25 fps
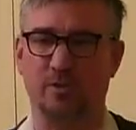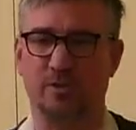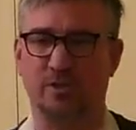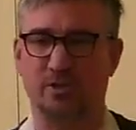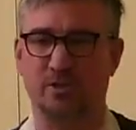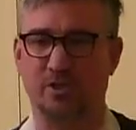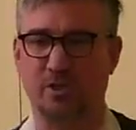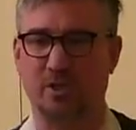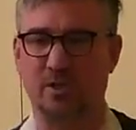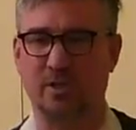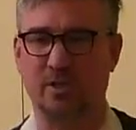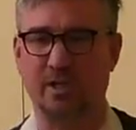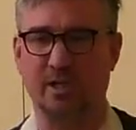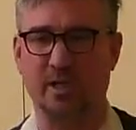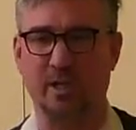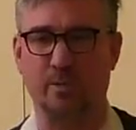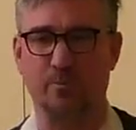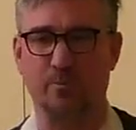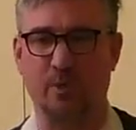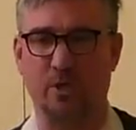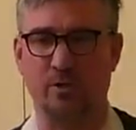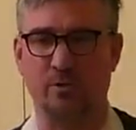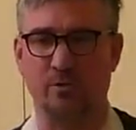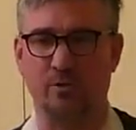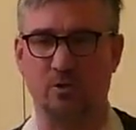suddenly get
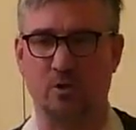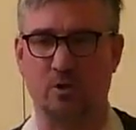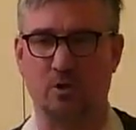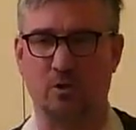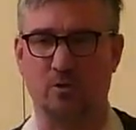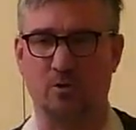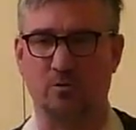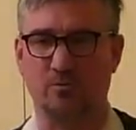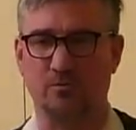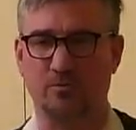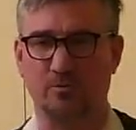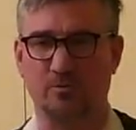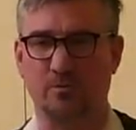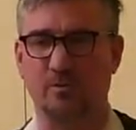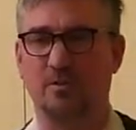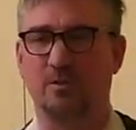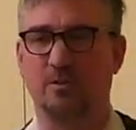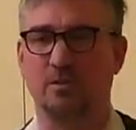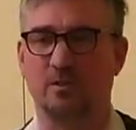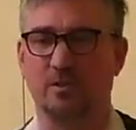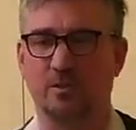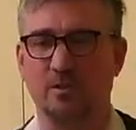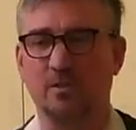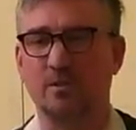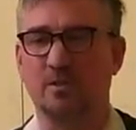burned off.
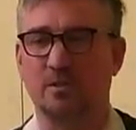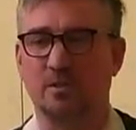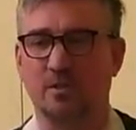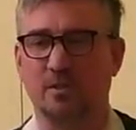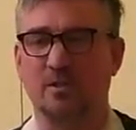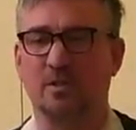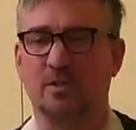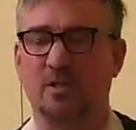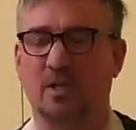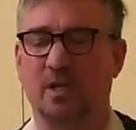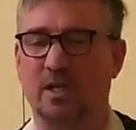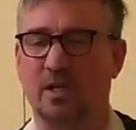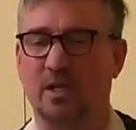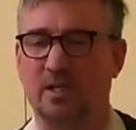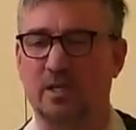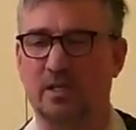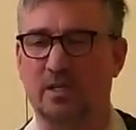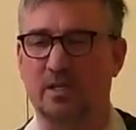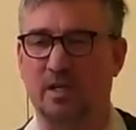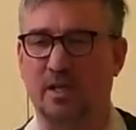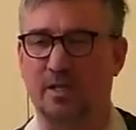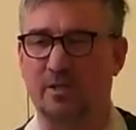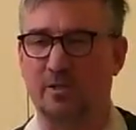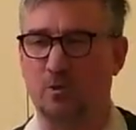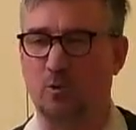
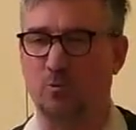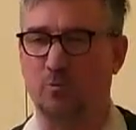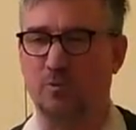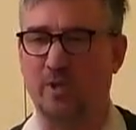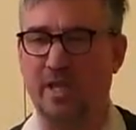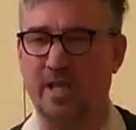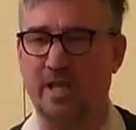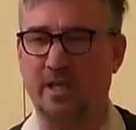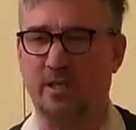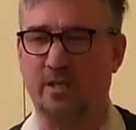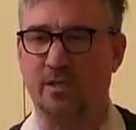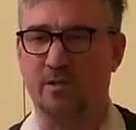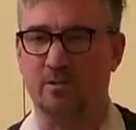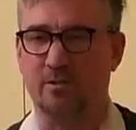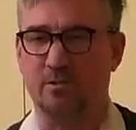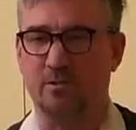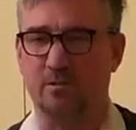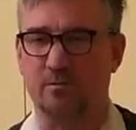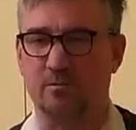And they're all naked,